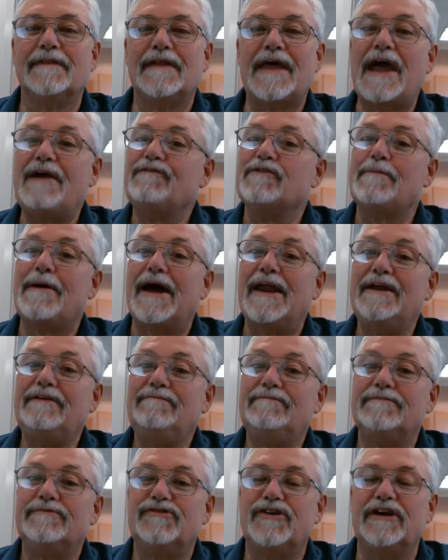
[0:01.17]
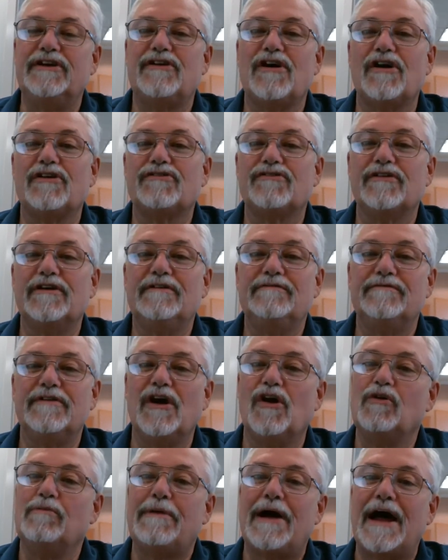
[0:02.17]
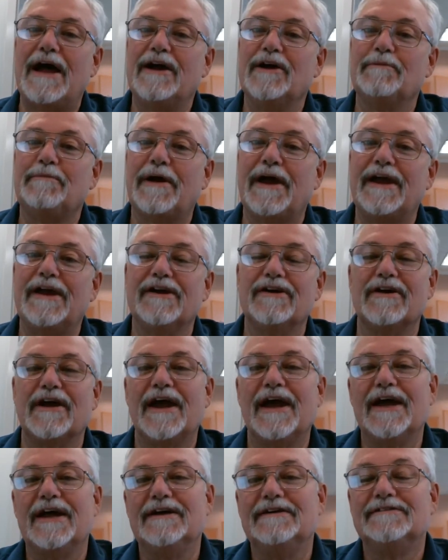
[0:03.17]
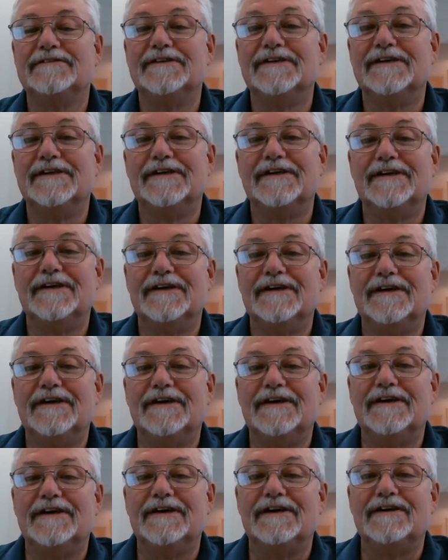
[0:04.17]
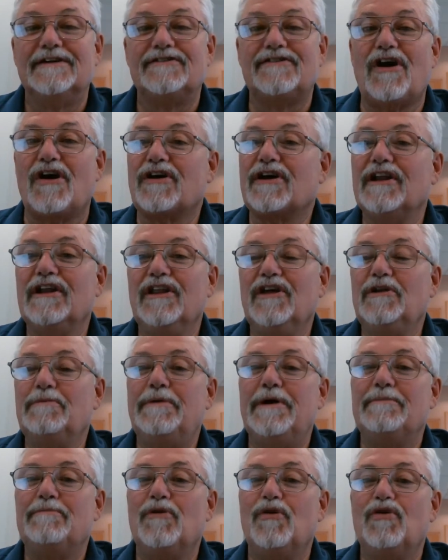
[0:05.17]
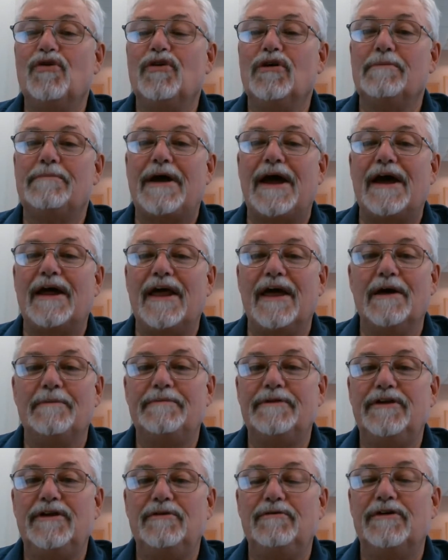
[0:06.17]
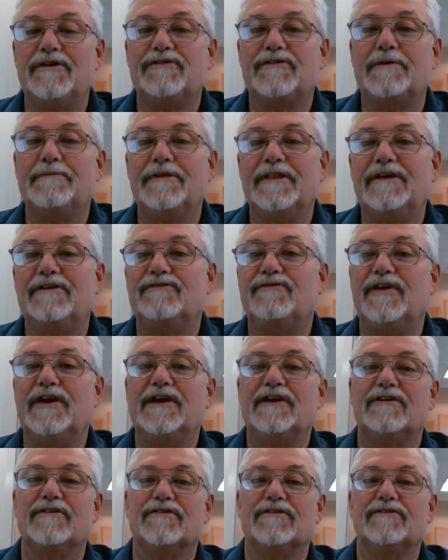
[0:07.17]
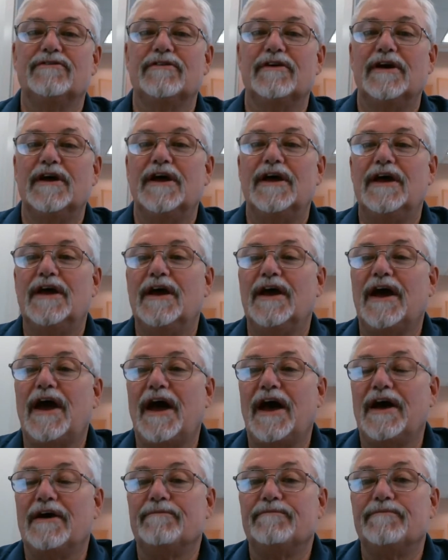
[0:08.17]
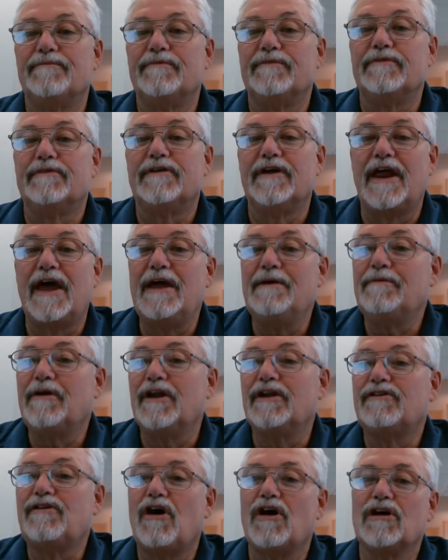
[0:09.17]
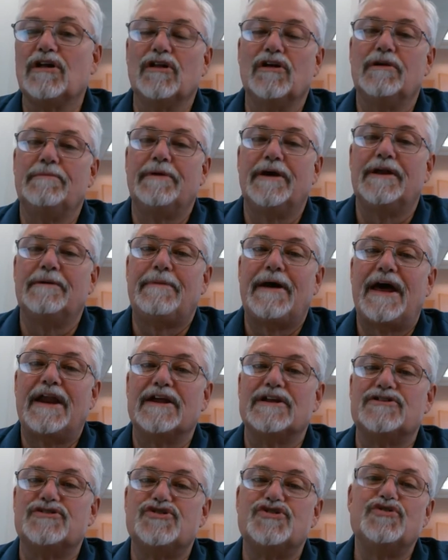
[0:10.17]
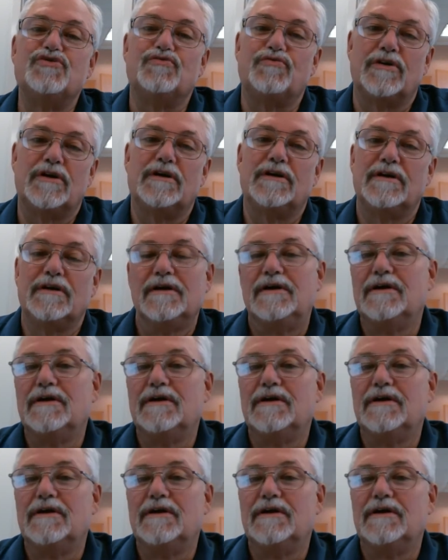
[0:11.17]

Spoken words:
Hey everybody, Gene Daughtry, the old buy here, pay here guy, talking a little bit more about helping you with some of these vehicles. Uh, Today I'm going to talk a little bit about a Juke,